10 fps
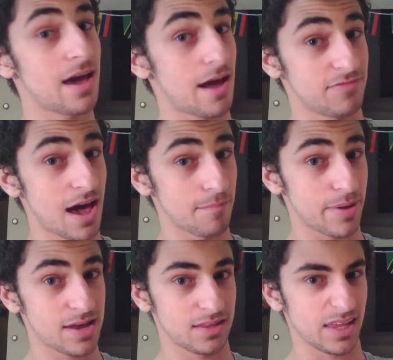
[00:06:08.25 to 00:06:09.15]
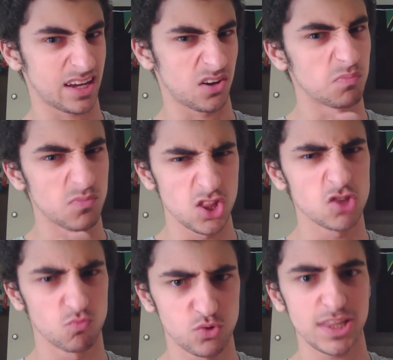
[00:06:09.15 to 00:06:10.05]
I've not been in, like, a
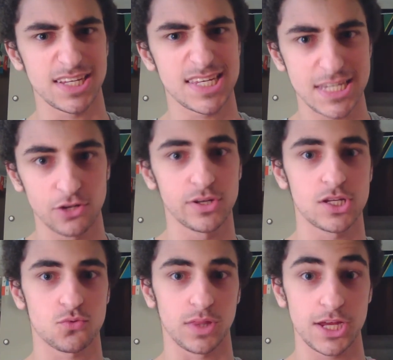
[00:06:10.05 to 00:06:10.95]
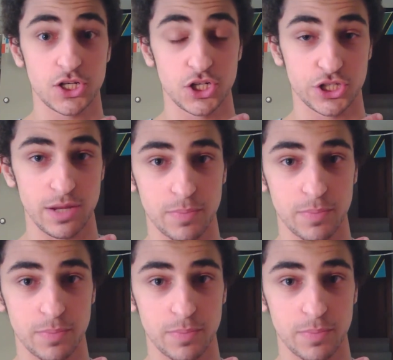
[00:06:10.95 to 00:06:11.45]
really serious relationship.